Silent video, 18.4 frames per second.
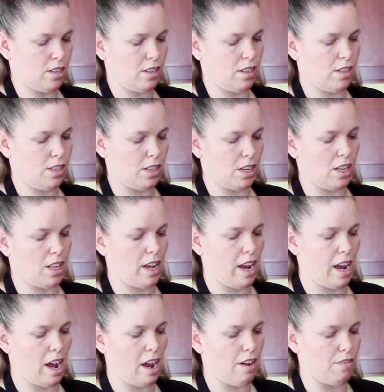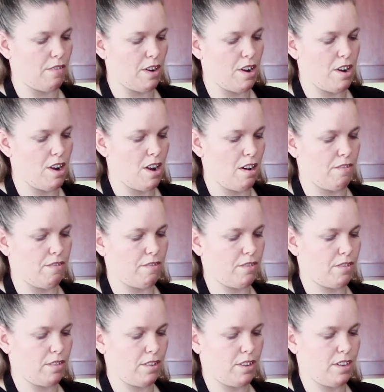Until I have enough,
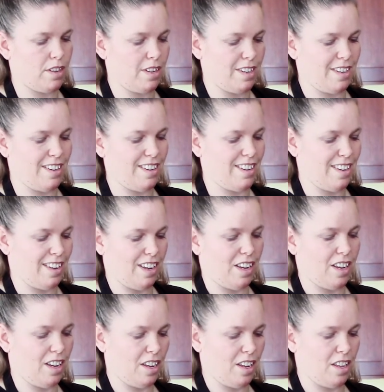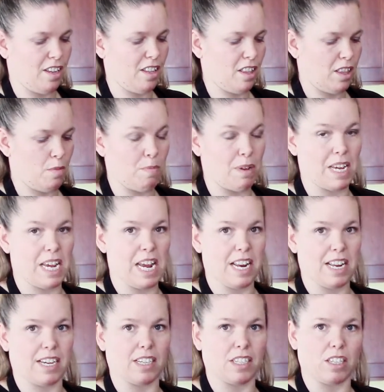the
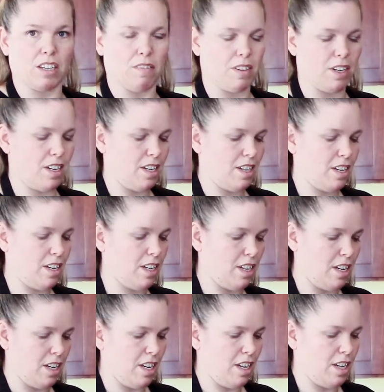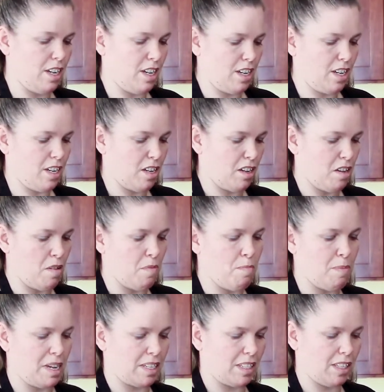beginnings of a
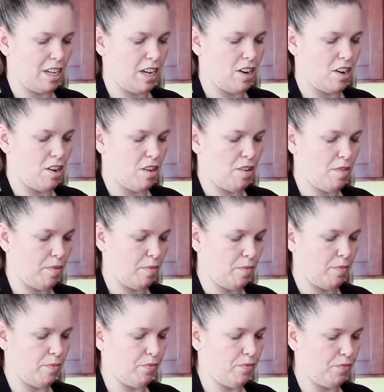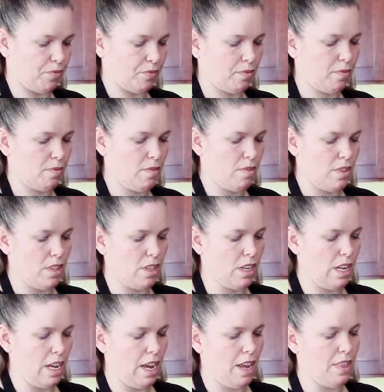mix here,
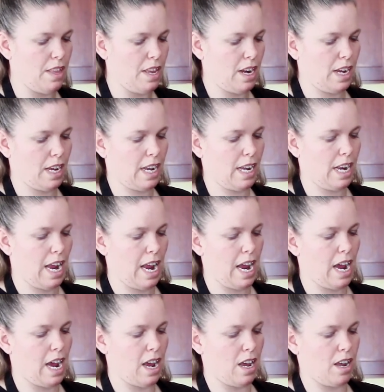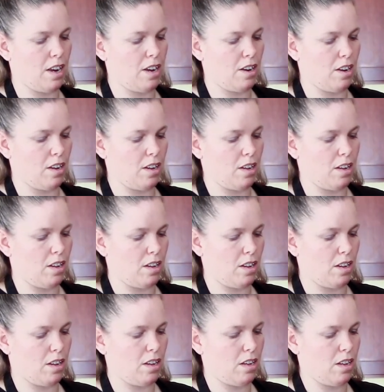and then I can add
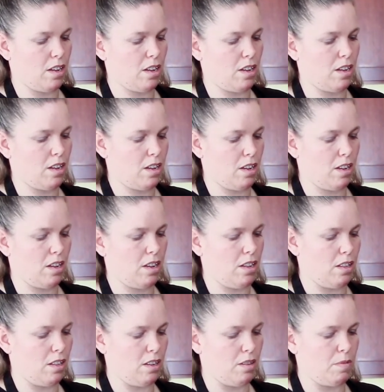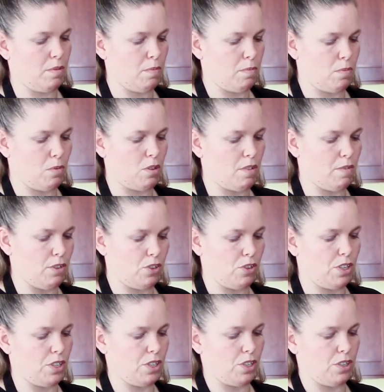a little bit more of a
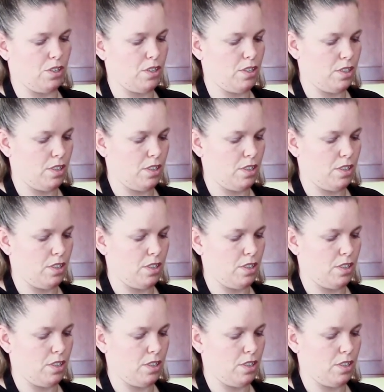drizzle.